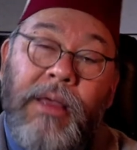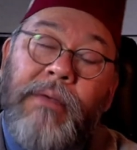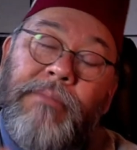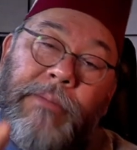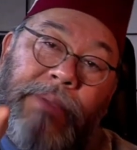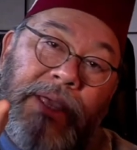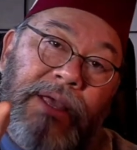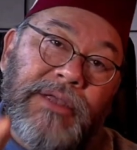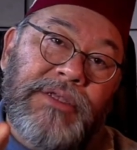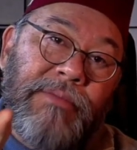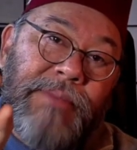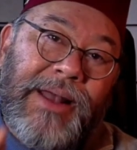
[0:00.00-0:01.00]
but because
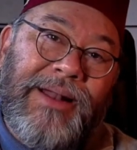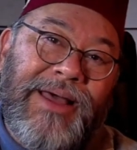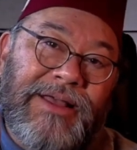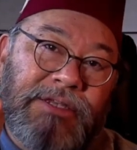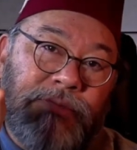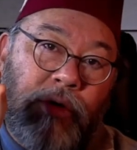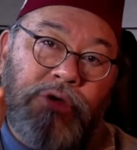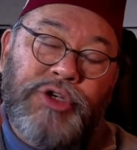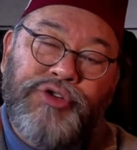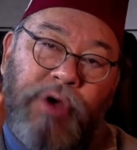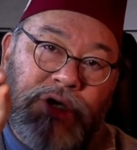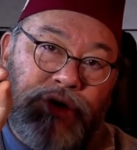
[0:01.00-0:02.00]
the metal has more
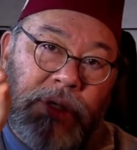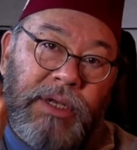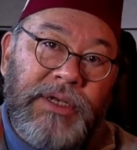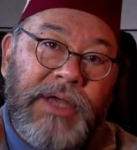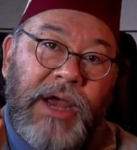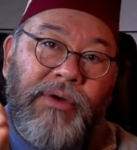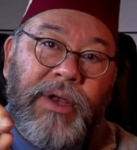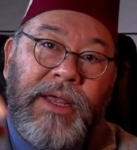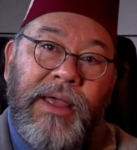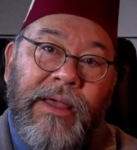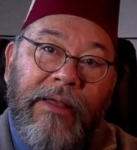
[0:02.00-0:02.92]
structural integrity,